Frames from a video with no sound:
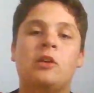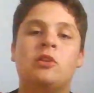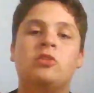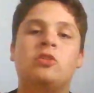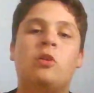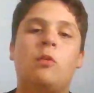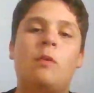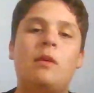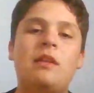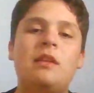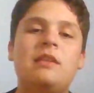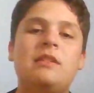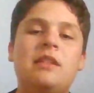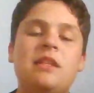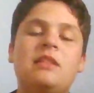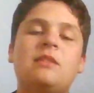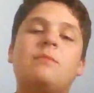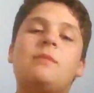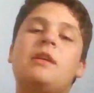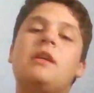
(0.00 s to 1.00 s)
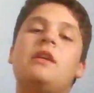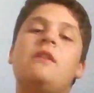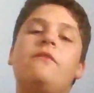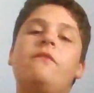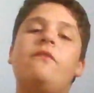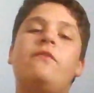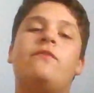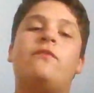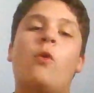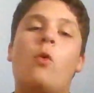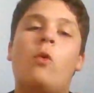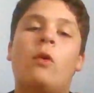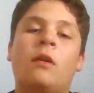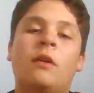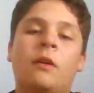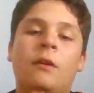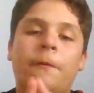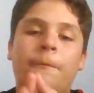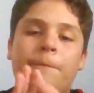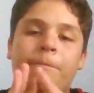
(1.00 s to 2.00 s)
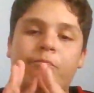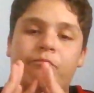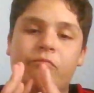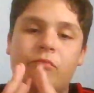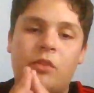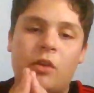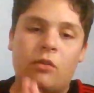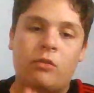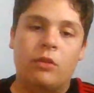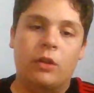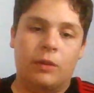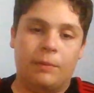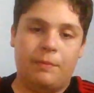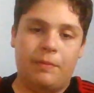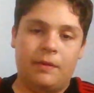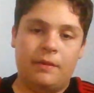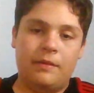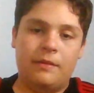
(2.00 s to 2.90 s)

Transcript: So, what does this mean for the group?